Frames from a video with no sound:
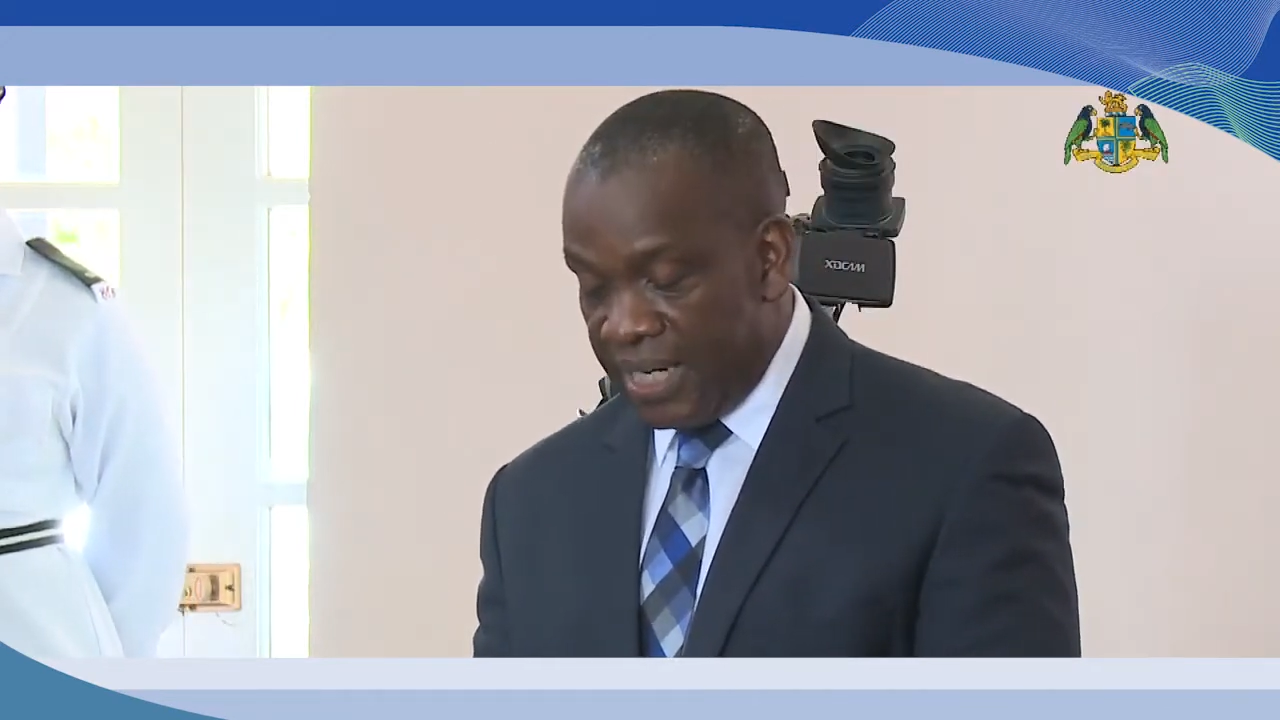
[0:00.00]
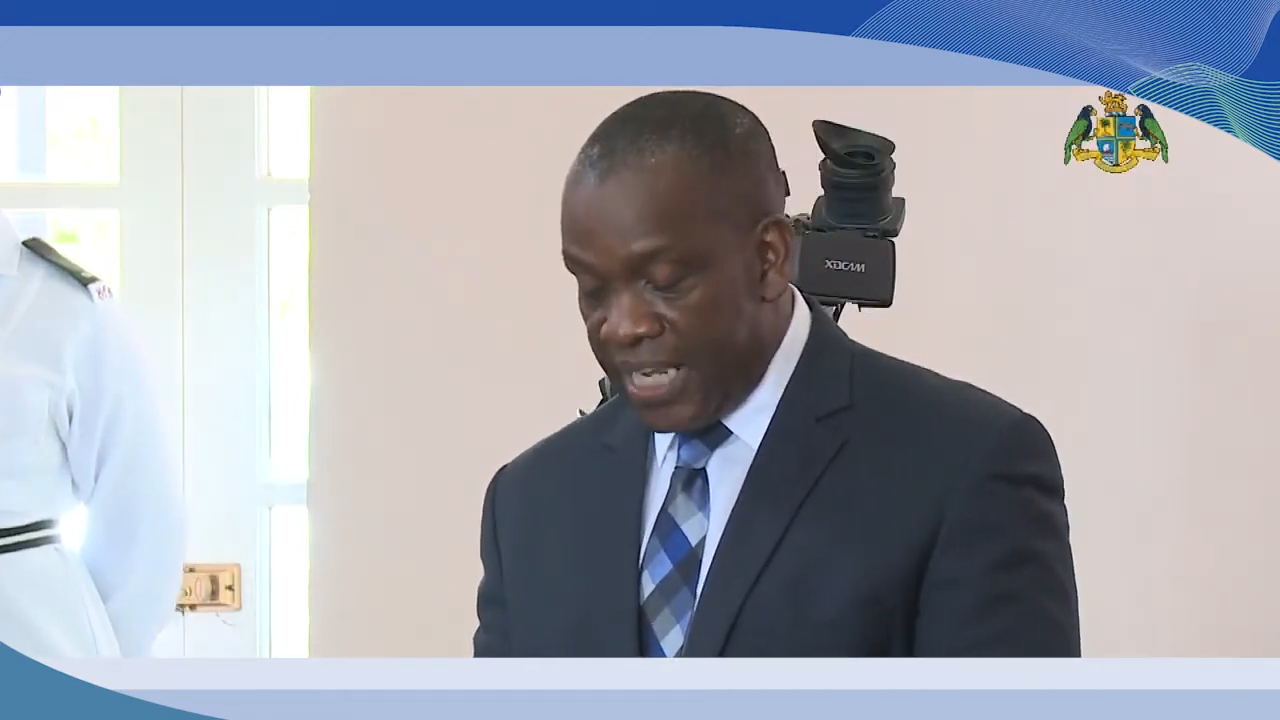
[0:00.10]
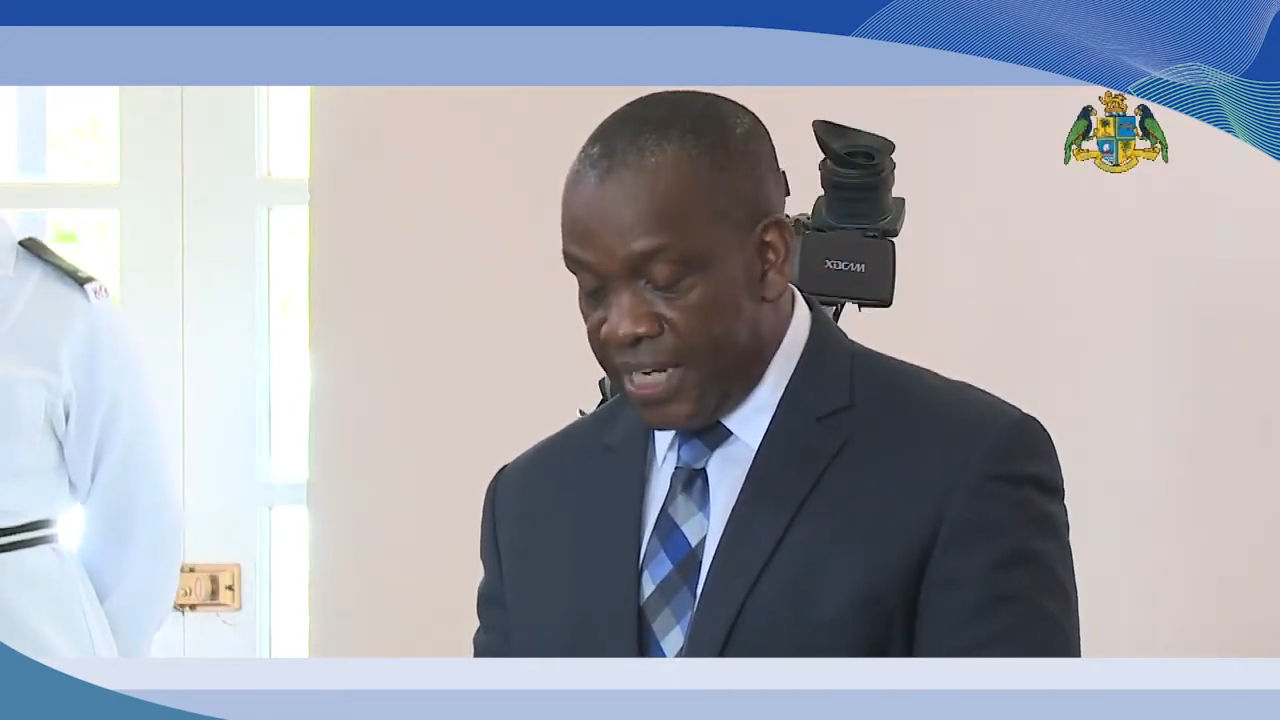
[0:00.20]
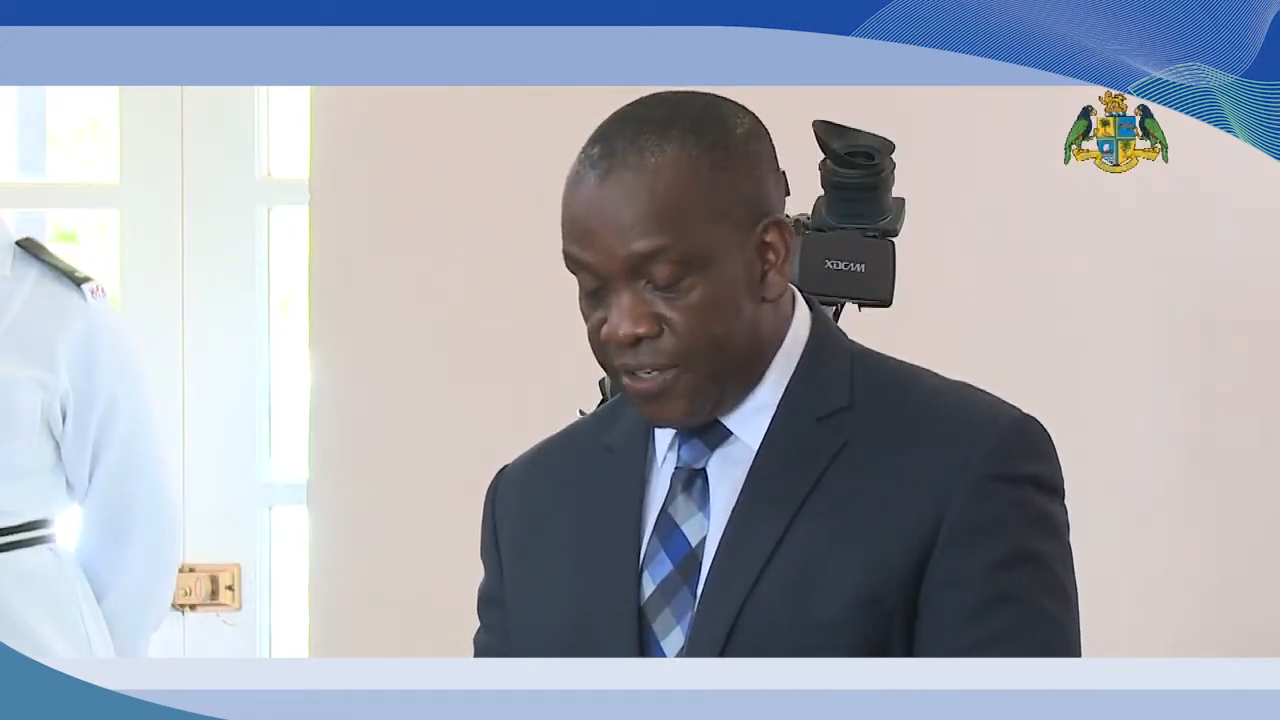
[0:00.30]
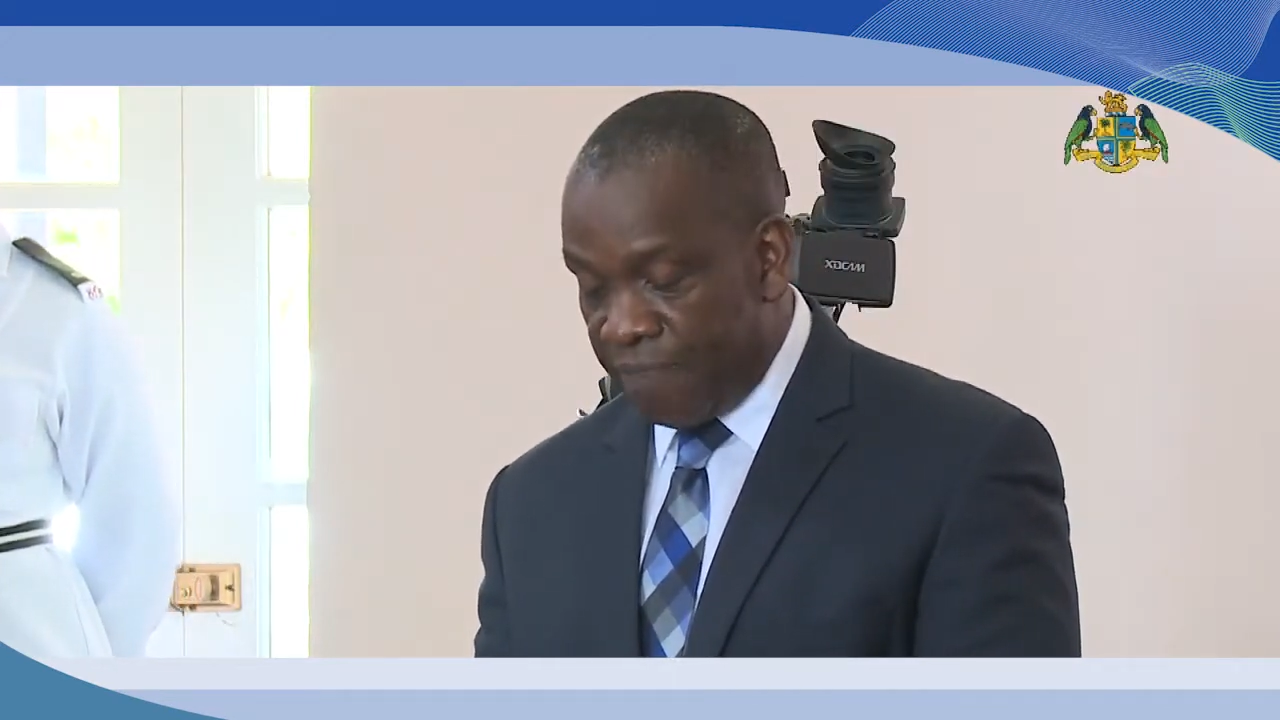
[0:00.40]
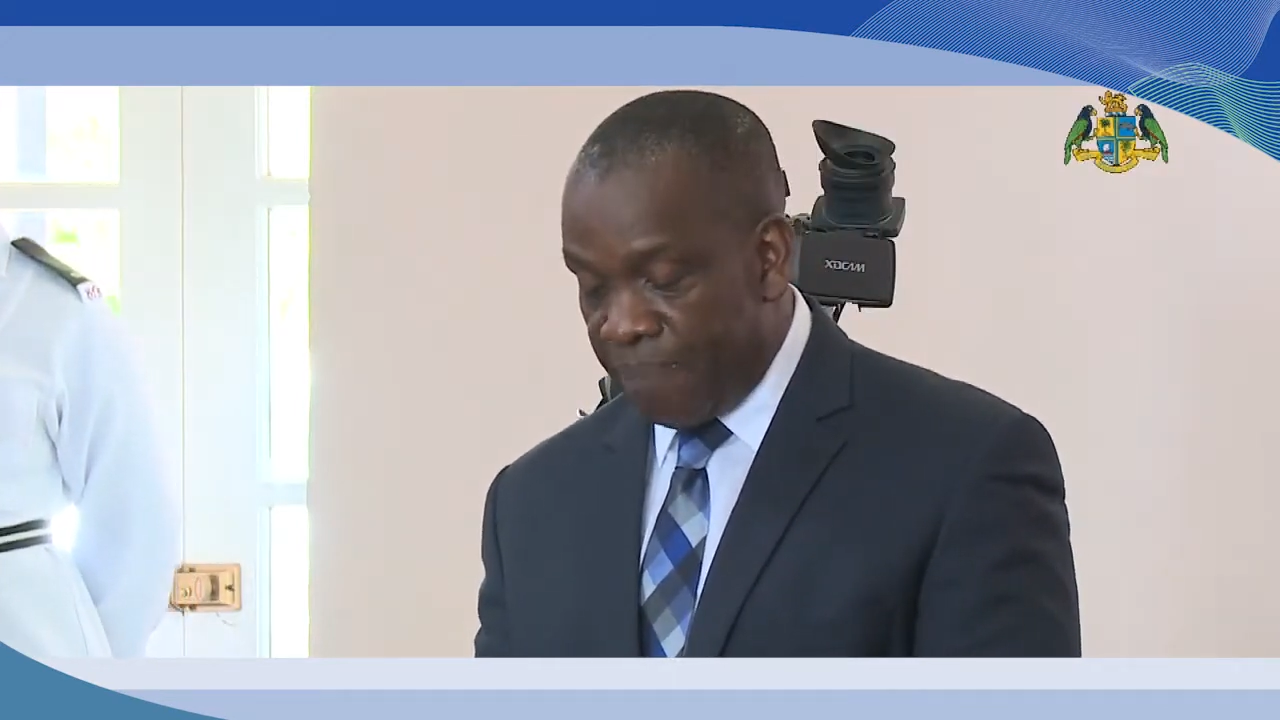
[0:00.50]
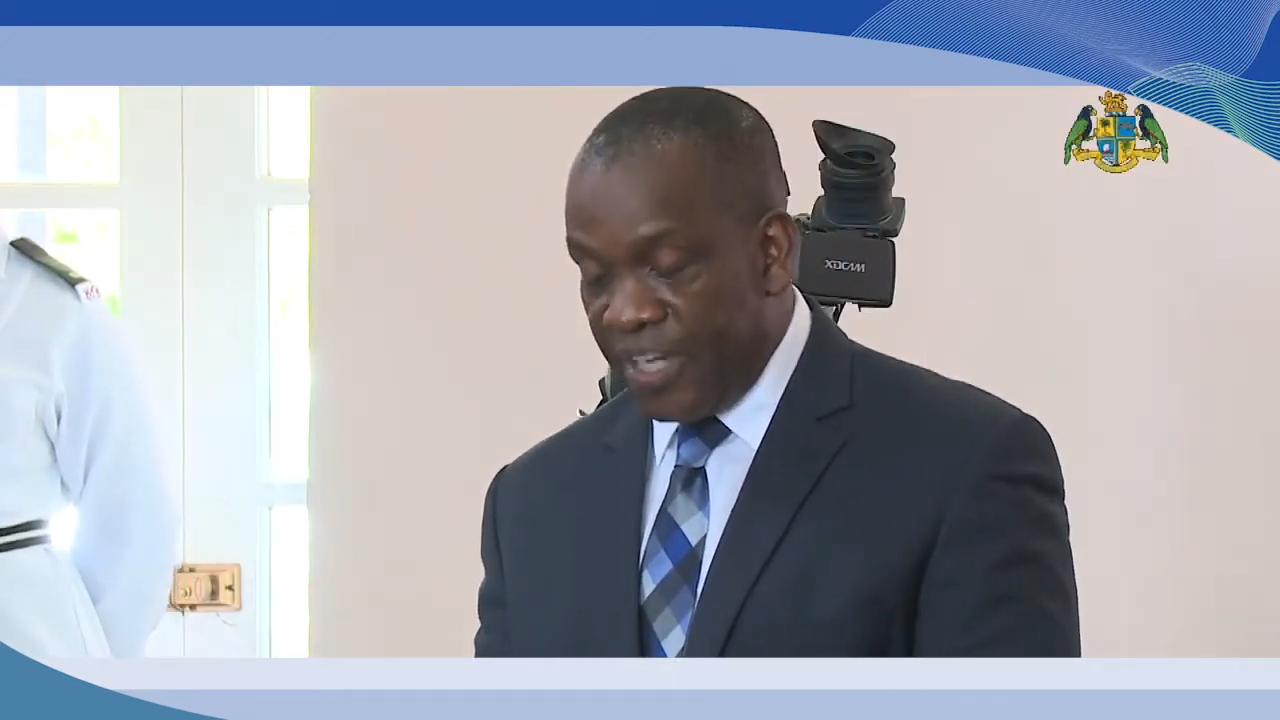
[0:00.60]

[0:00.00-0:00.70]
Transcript: needs of